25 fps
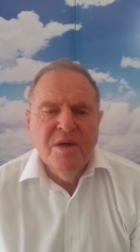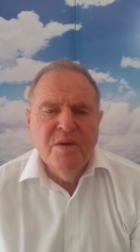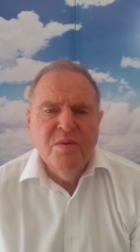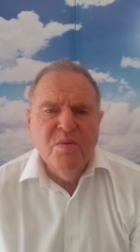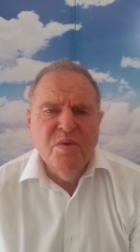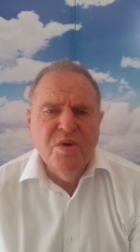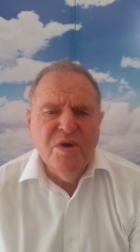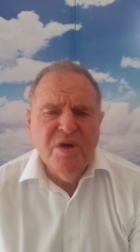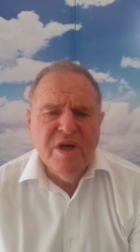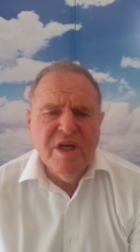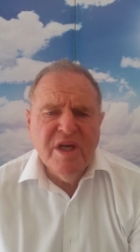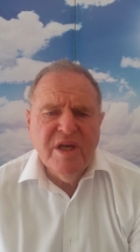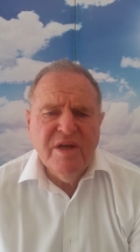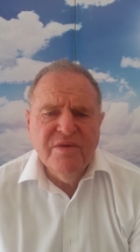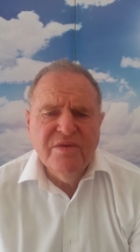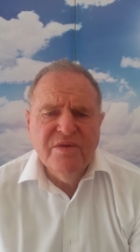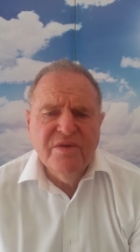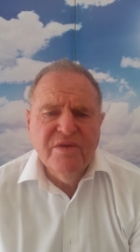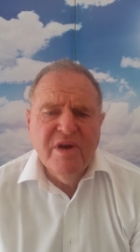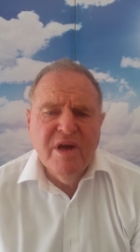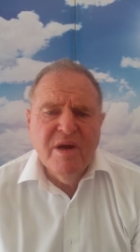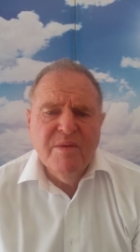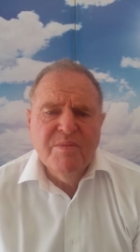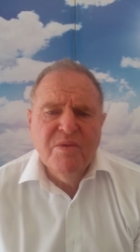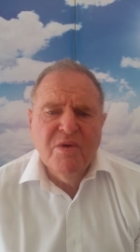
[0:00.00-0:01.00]
Working
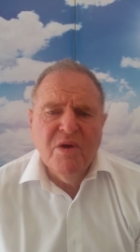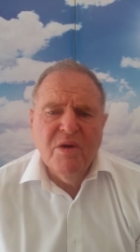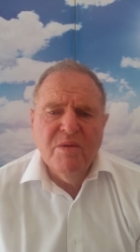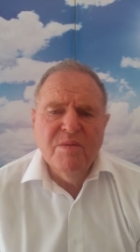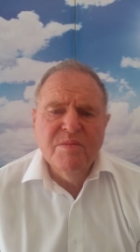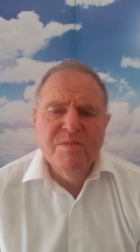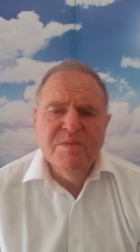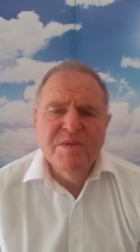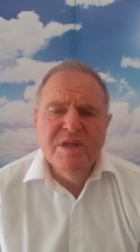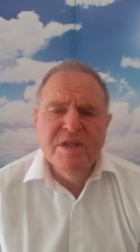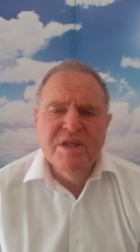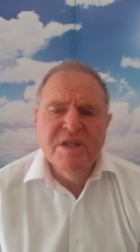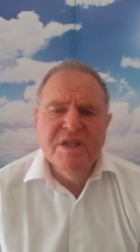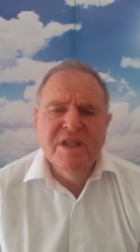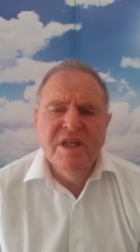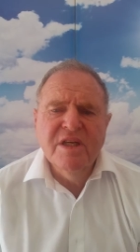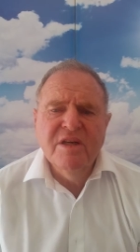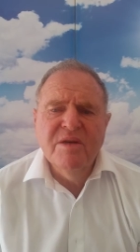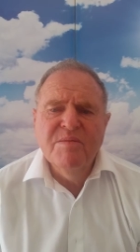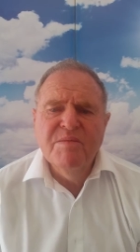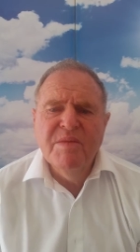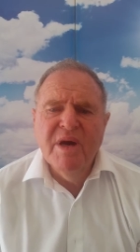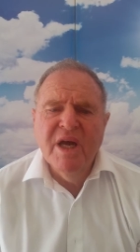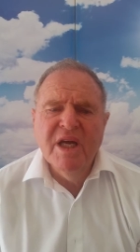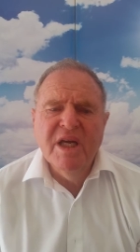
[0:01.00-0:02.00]
through our problems instead
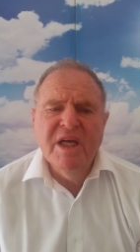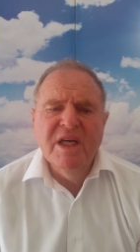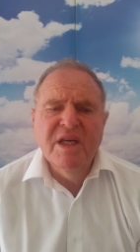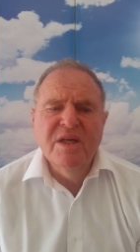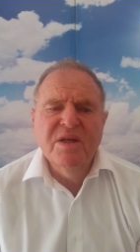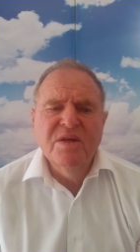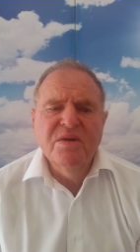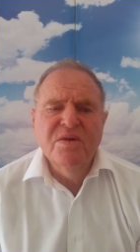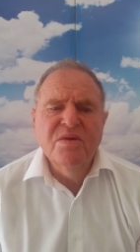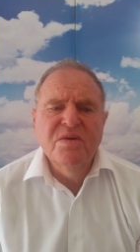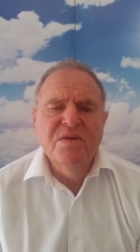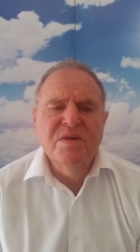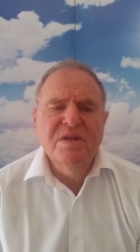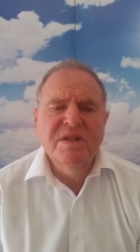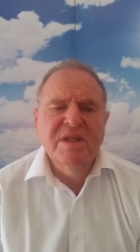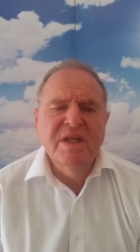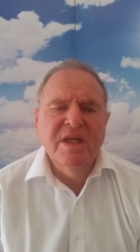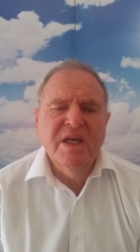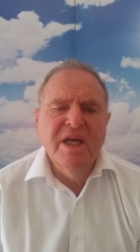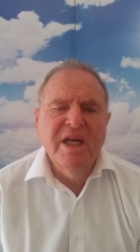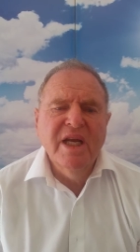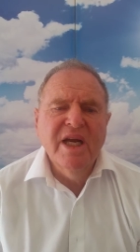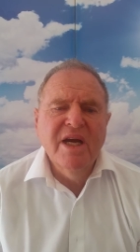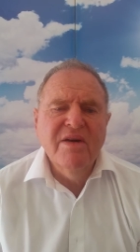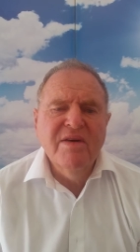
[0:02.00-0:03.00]
of making laws that
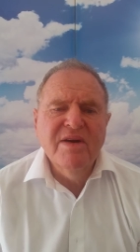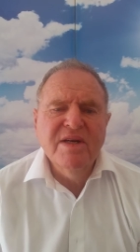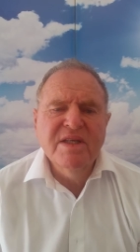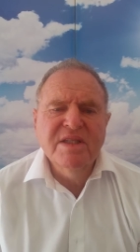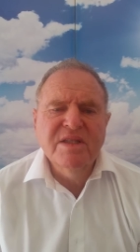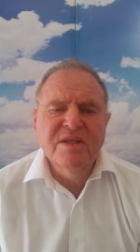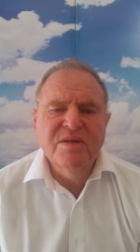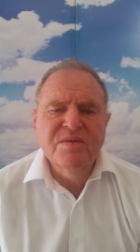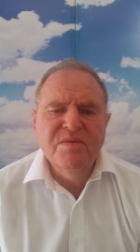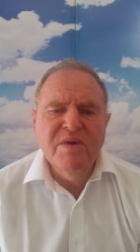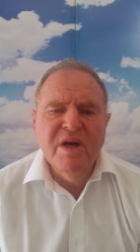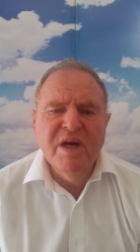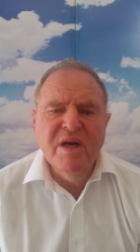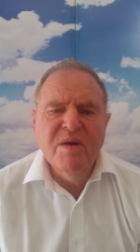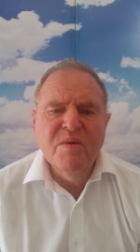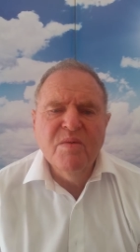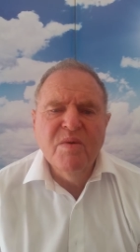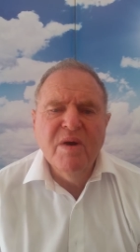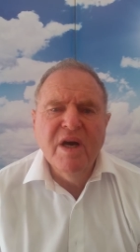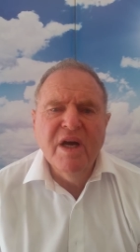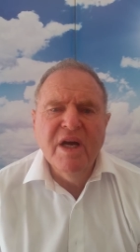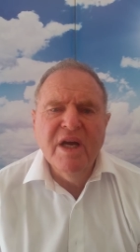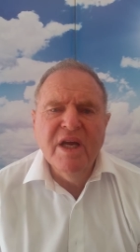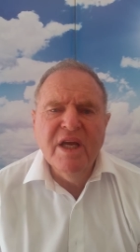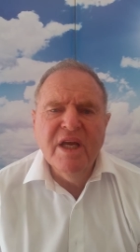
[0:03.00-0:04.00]
allow us to run
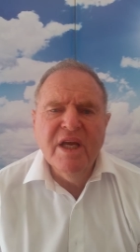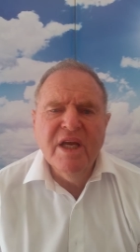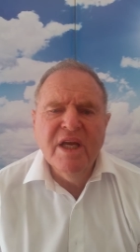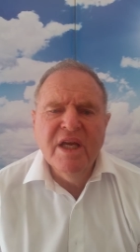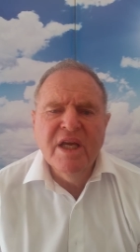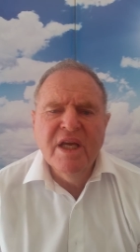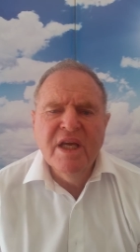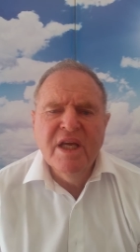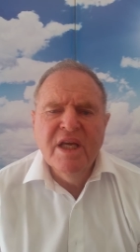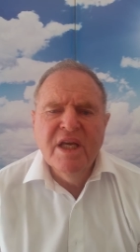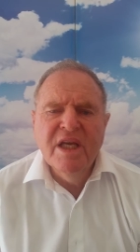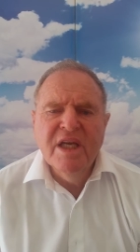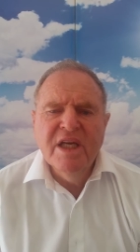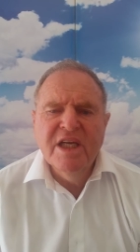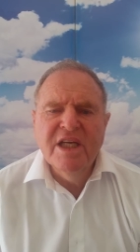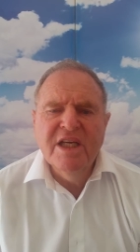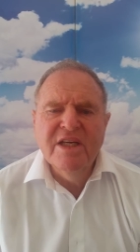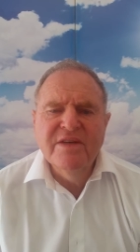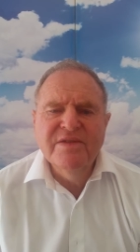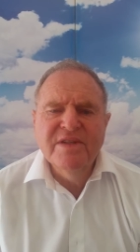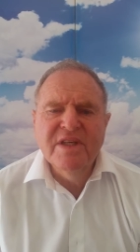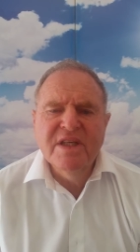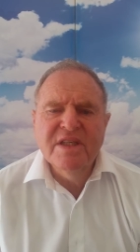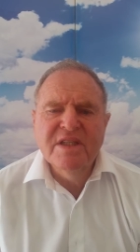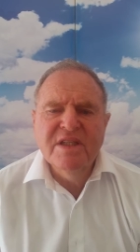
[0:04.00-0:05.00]
away
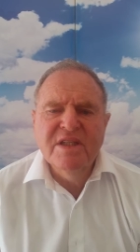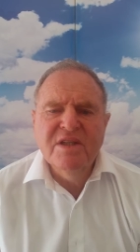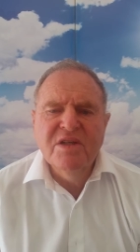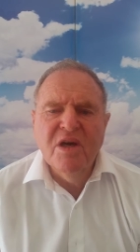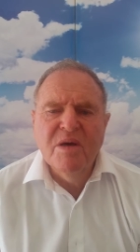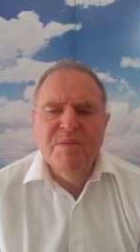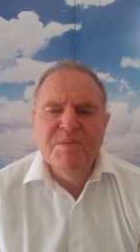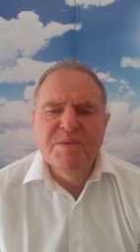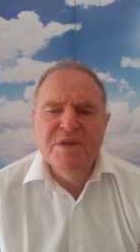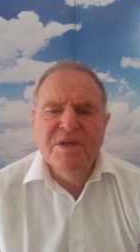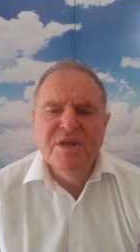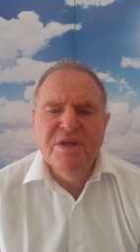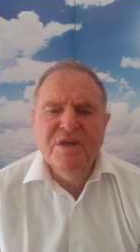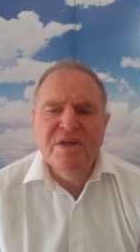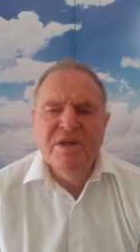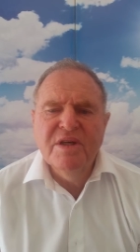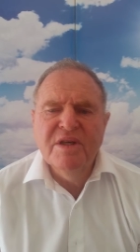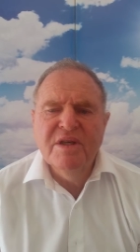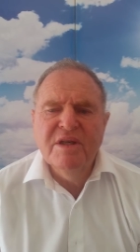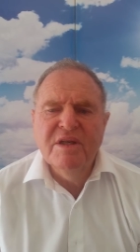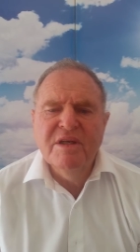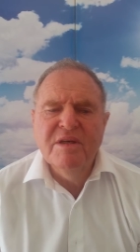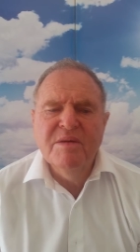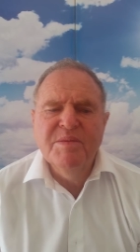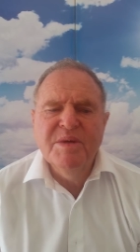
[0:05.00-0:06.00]
gives us the
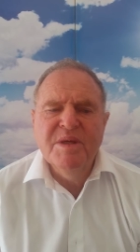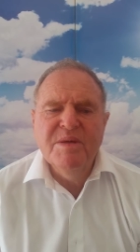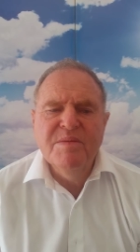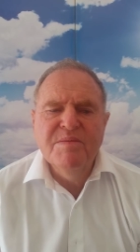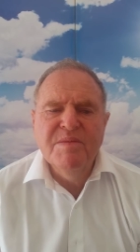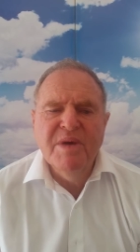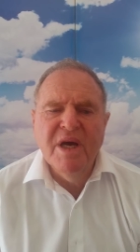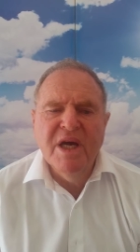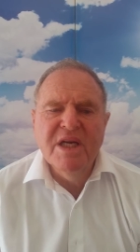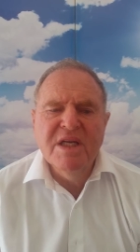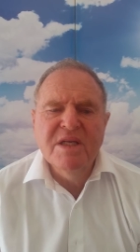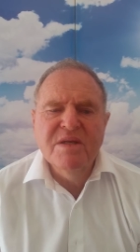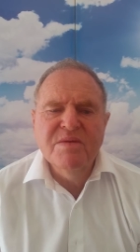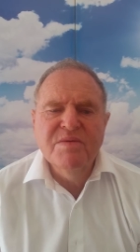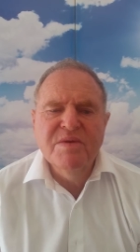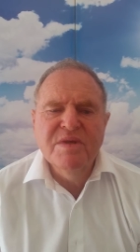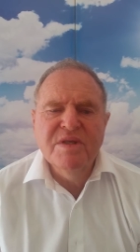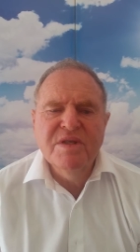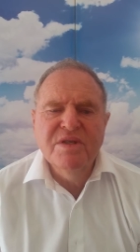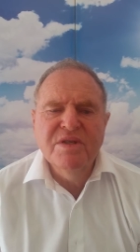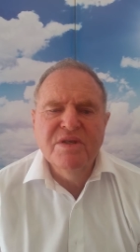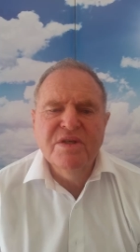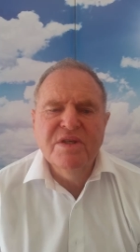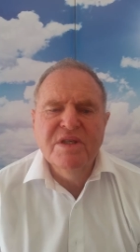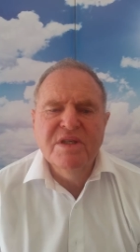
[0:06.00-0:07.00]
opportunity to be mates
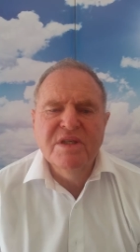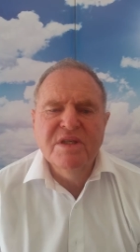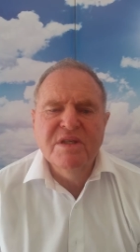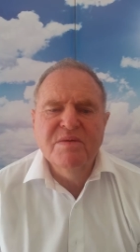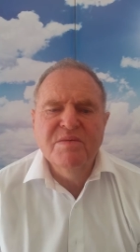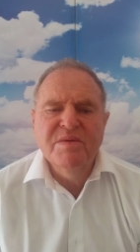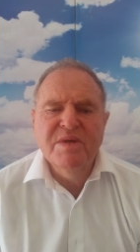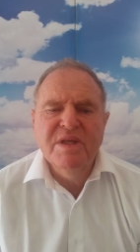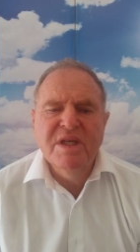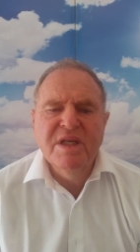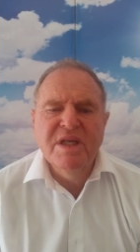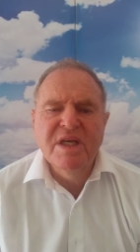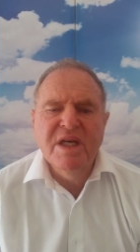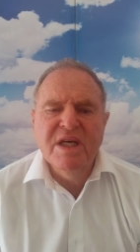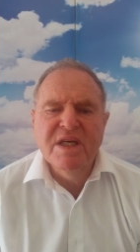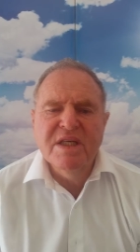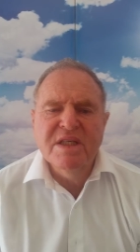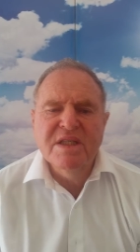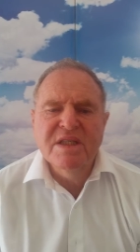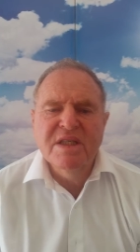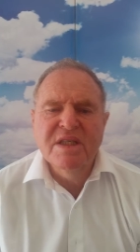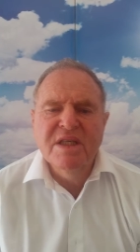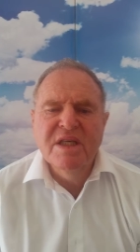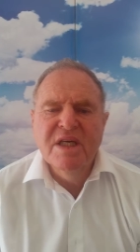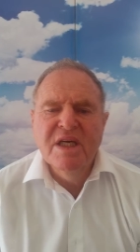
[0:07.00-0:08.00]
with Jesus within
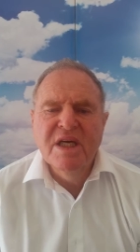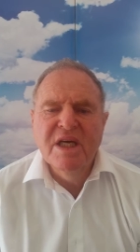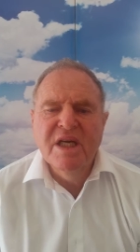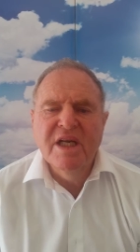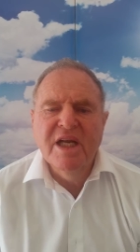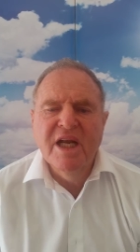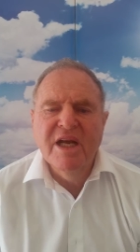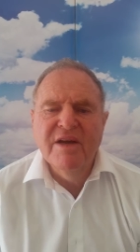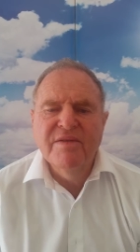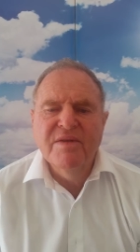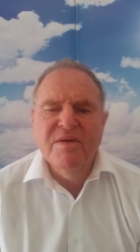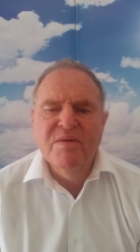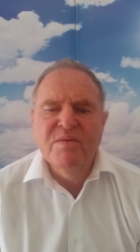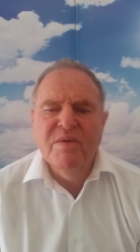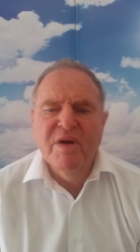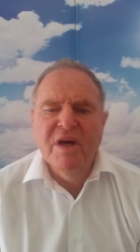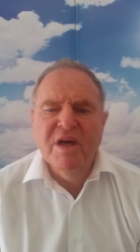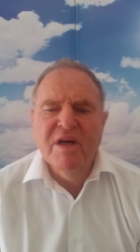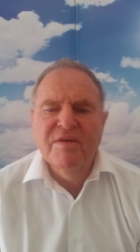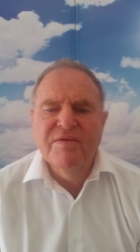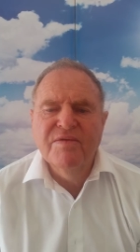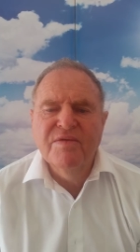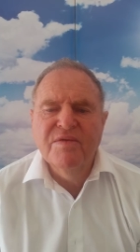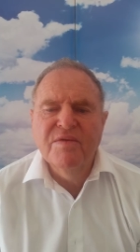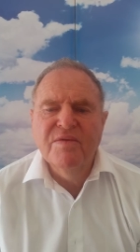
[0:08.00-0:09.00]
us and have the
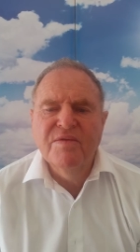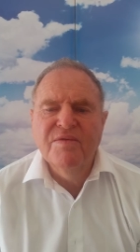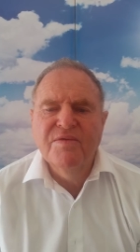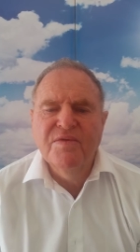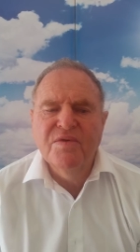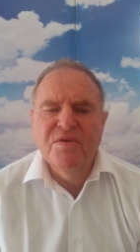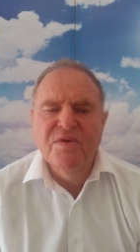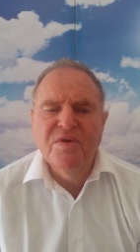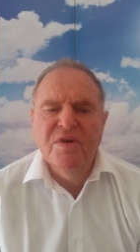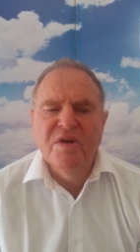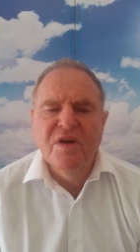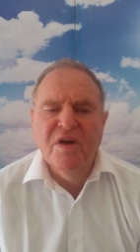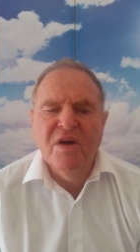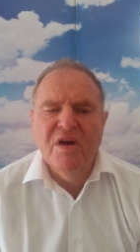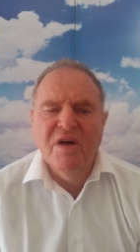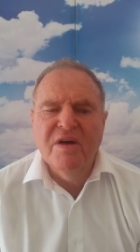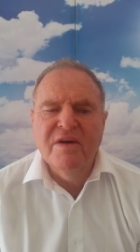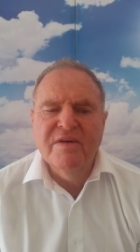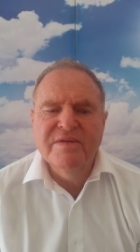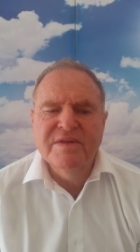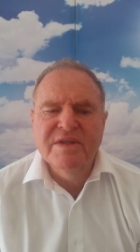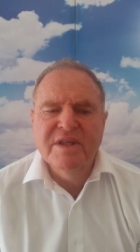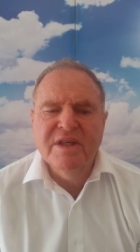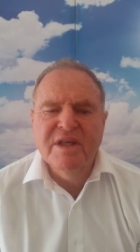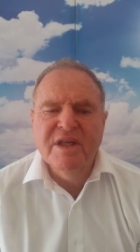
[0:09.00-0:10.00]
wonderful, full
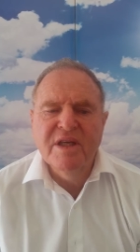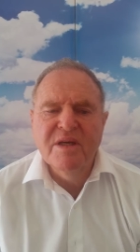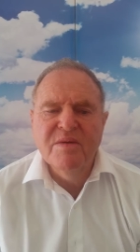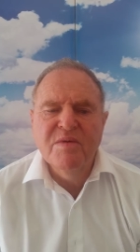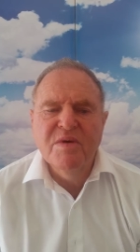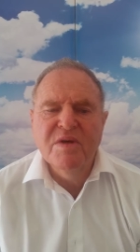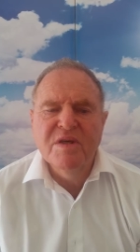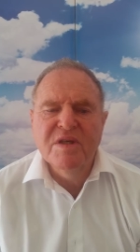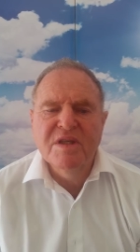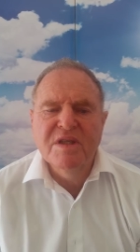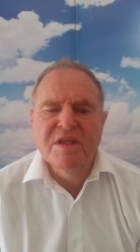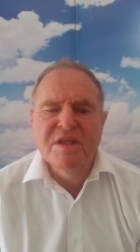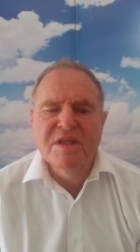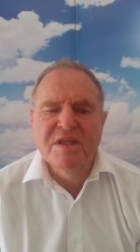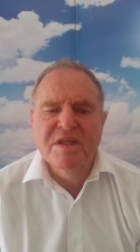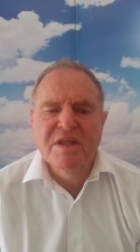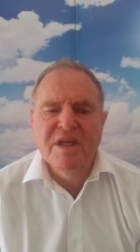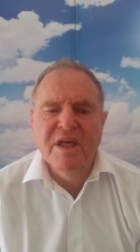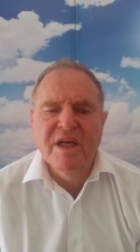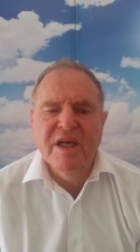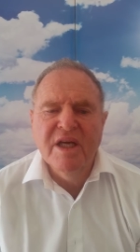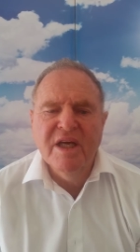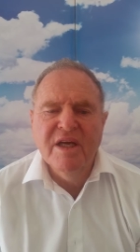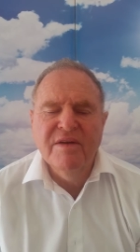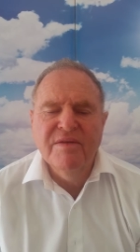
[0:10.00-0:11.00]
lives that he wants us
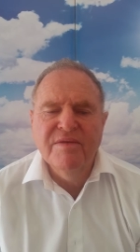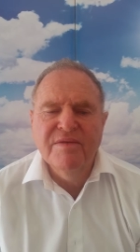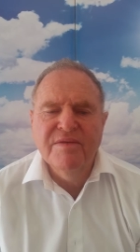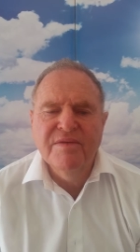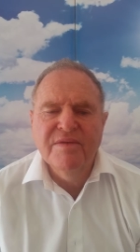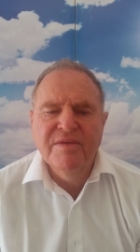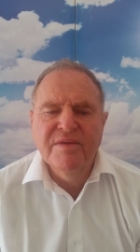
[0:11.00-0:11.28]
to have,